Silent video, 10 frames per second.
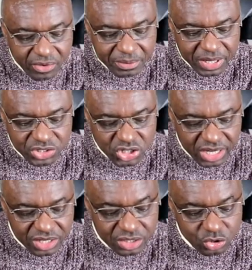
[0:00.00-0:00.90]
creamy
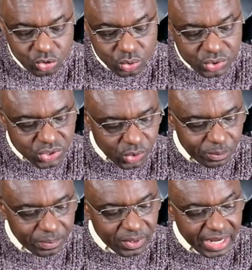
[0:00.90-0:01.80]
chicken noodle
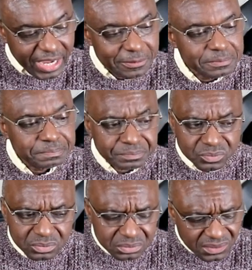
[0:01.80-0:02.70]
soup. Okay,
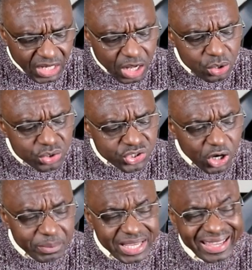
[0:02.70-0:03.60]
looks
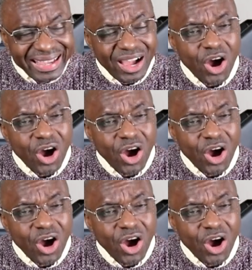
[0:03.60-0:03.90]
yummy.